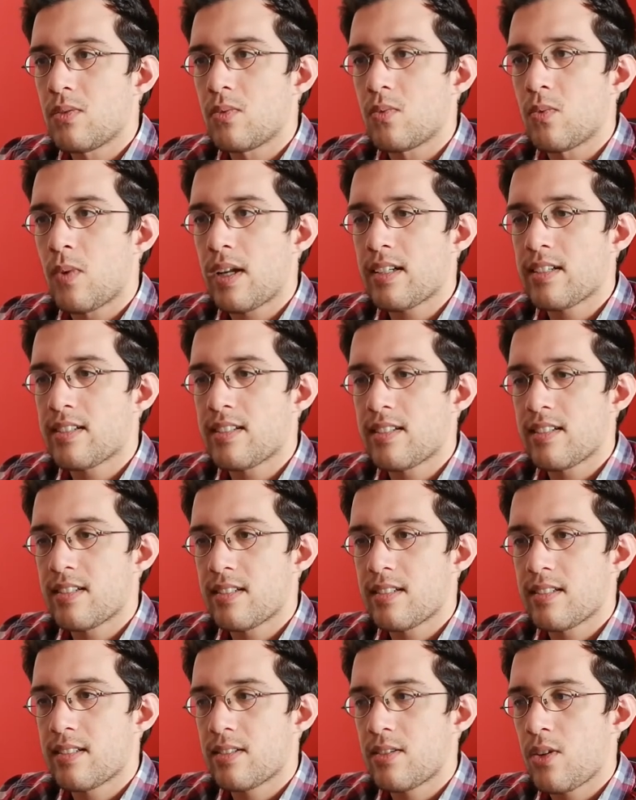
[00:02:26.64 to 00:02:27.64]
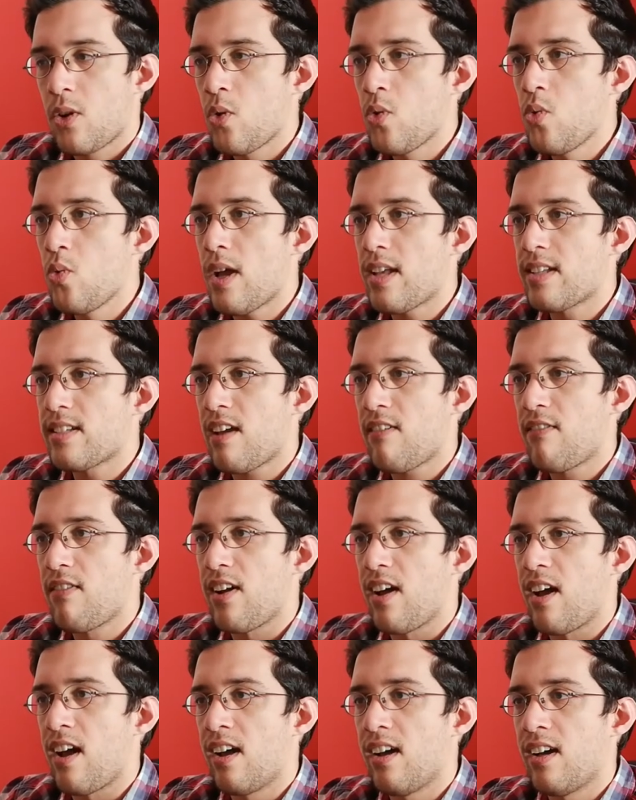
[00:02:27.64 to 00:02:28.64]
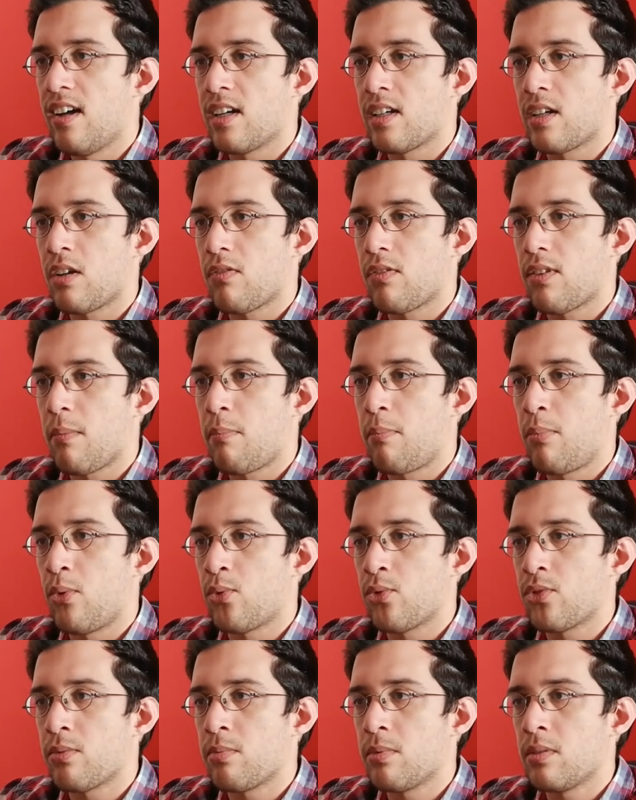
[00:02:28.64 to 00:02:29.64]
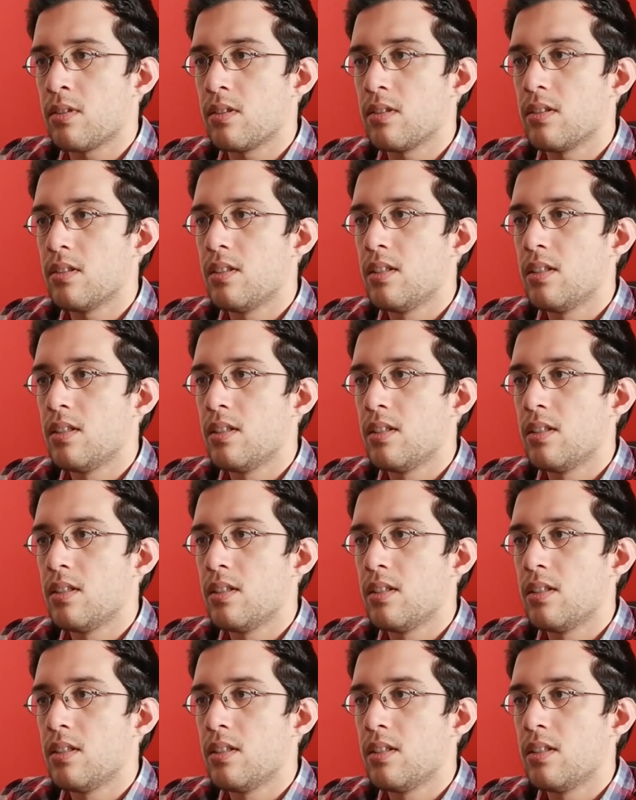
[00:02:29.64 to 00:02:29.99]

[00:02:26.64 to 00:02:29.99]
What's who has ever heard of the Portable?